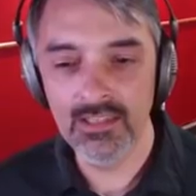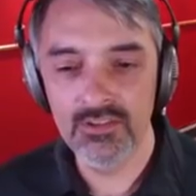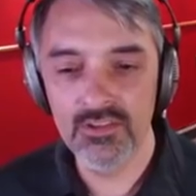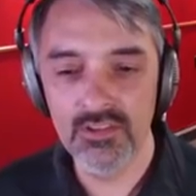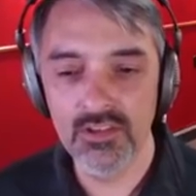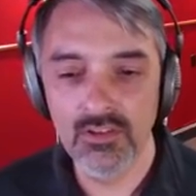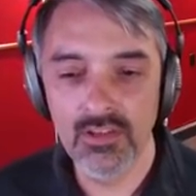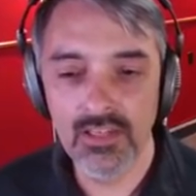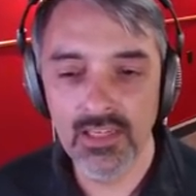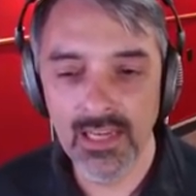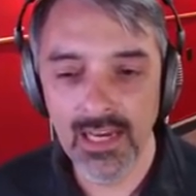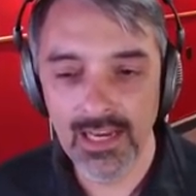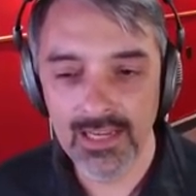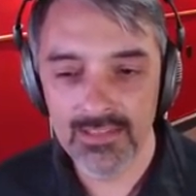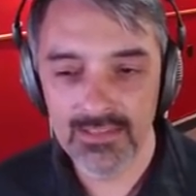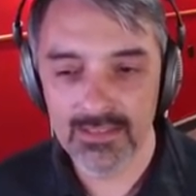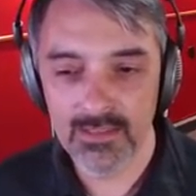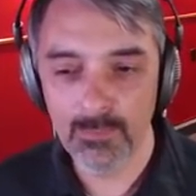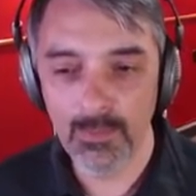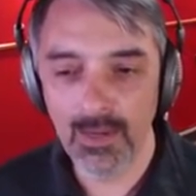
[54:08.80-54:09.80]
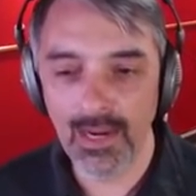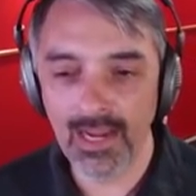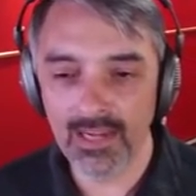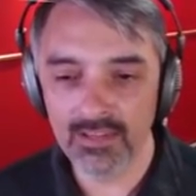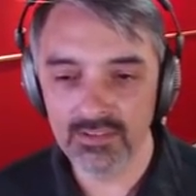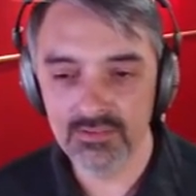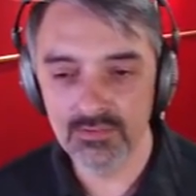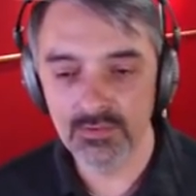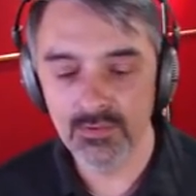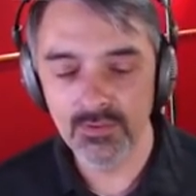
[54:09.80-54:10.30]
show you guys the
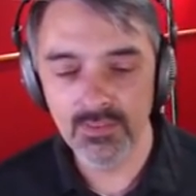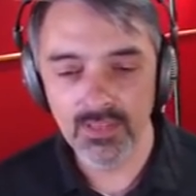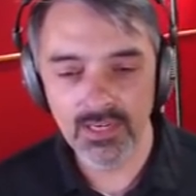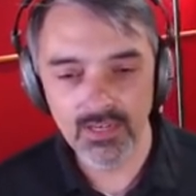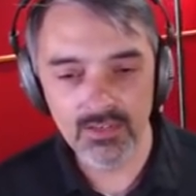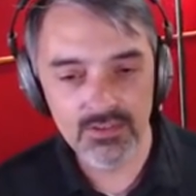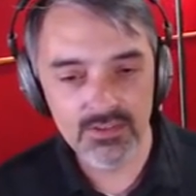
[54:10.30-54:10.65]
pass-through there.